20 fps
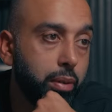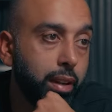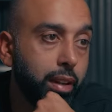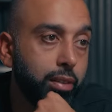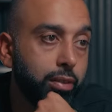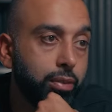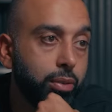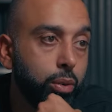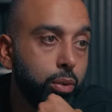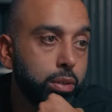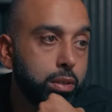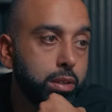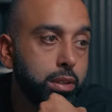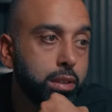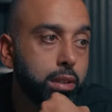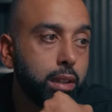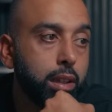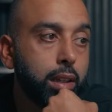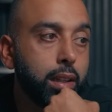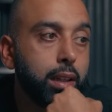
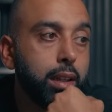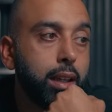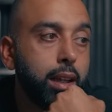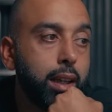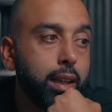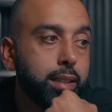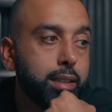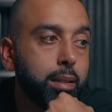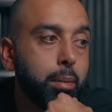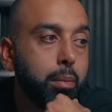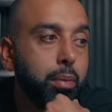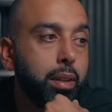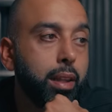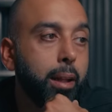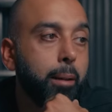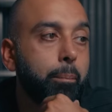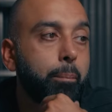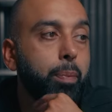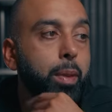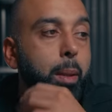reinforce
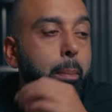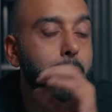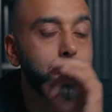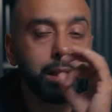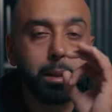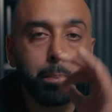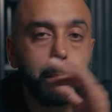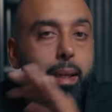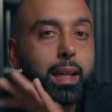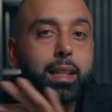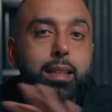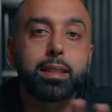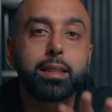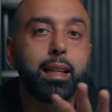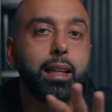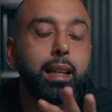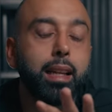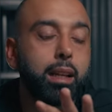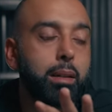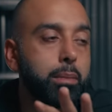something. But the biggest
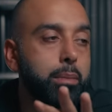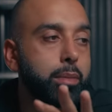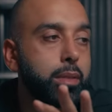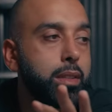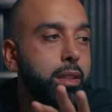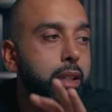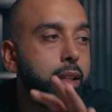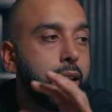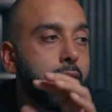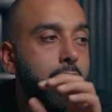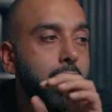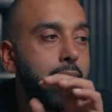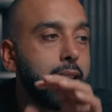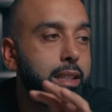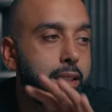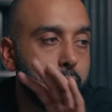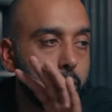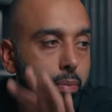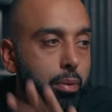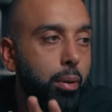thing comes,
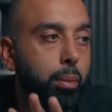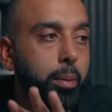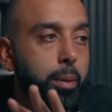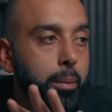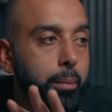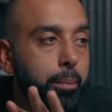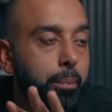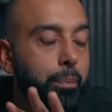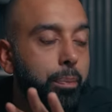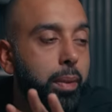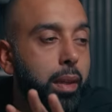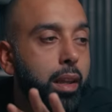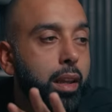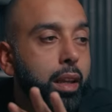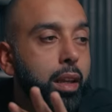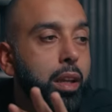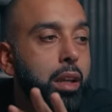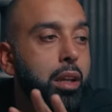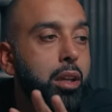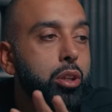it's the problem.
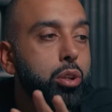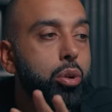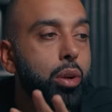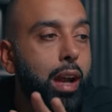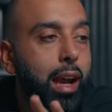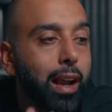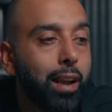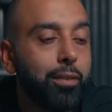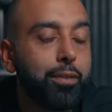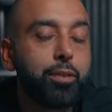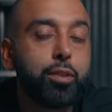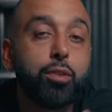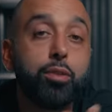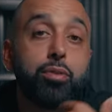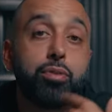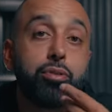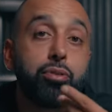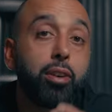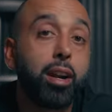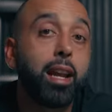You have to
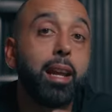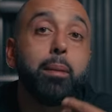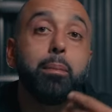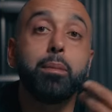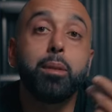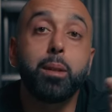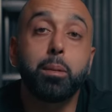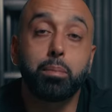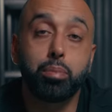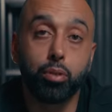frame the